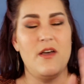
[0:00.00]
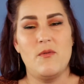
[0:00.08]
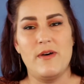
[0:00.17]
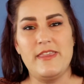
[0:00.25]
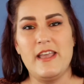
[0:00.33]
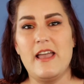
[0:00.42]

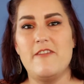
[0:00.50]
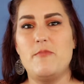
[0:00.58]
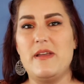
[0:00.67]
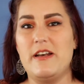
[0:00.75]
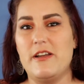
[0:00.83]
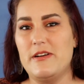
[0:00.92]
One thing I've
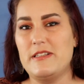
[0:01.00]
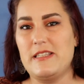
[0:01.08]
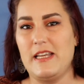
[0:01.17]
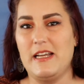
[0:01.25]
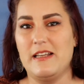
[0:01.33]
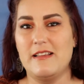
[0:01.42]
been
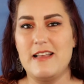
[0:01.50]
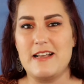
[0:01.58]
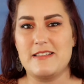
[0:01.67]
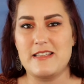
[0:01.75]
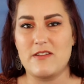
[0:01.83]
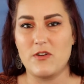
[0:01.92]
noticing the
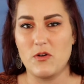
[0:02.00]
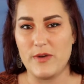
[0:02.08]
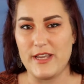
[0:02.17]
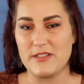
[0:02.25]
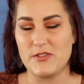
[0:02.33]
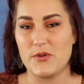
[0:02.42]
last several
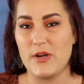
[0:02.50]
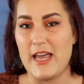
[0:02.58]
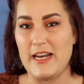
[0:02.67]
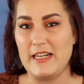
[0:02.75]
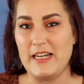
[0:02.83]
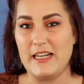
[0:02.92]
weeks through
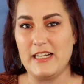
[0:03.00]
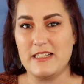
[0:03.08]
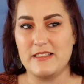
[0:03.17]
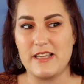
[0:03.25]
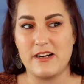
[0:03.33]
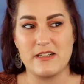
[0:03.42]
editing
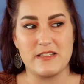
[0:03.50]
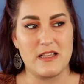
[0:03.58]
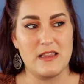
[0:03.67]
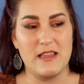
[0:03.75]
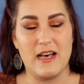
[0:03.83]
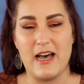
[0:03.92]
is there is a
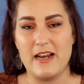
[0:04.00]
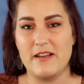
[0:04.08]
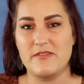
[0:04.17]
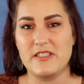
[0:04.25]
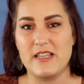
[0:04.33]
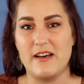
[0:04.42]
lot
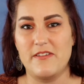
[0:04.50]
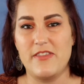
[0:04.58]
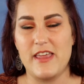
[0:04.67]
of stuff